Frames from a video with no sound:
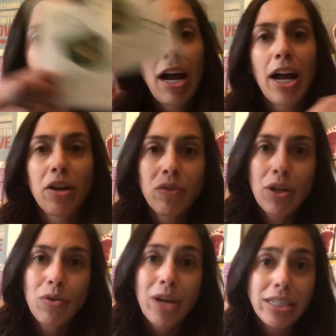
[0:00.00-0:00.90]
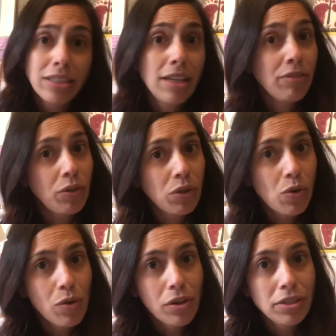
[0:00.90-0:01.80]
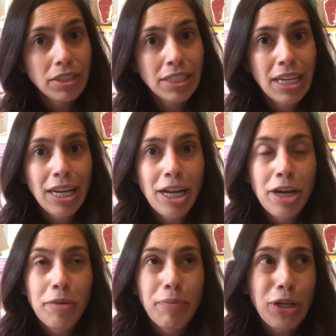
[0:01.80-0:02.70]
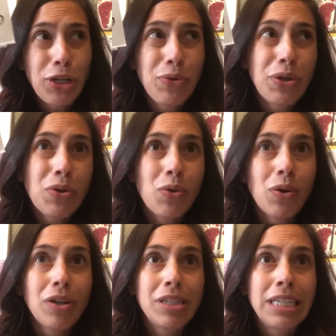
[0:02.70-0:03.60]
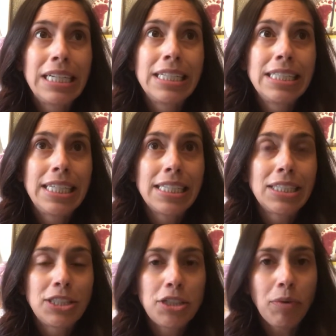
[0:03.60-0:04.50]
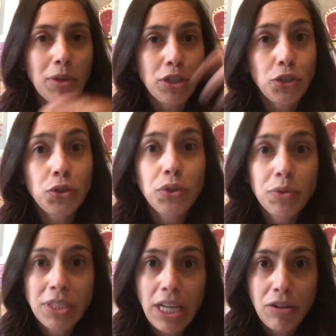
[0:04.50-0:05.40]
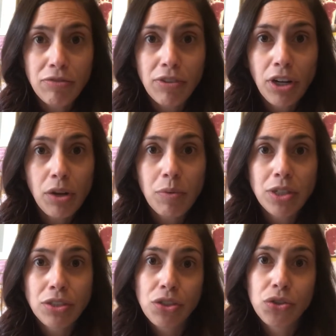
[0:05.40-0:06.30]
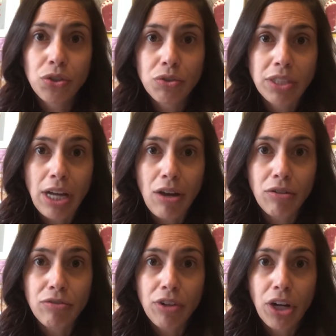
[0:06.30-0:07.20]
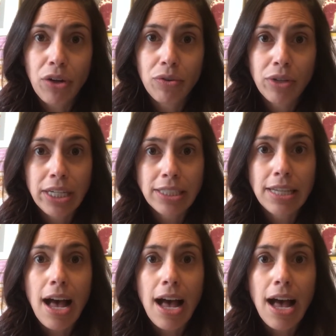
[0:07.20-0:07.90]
I know that you guys love unicorns, but unicorn doesn't start with the true sound for you. What is the true sound for you? It's